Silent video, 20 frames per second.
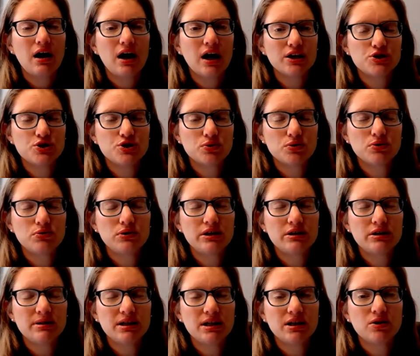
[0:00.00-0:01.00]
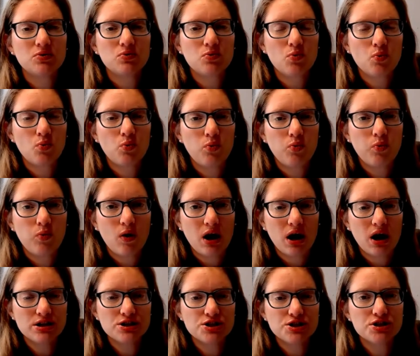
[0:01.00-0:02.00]
I truly mean
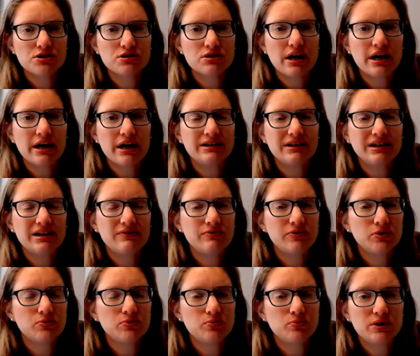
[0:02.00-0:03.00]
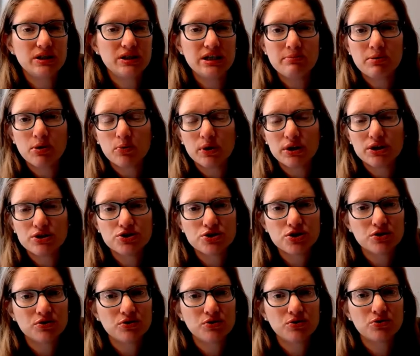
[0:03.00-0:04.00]
watch, and if you keep a written
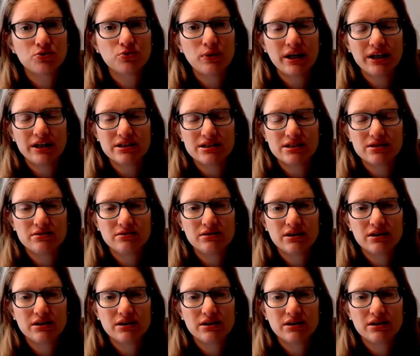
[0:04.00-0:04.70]
journal, great.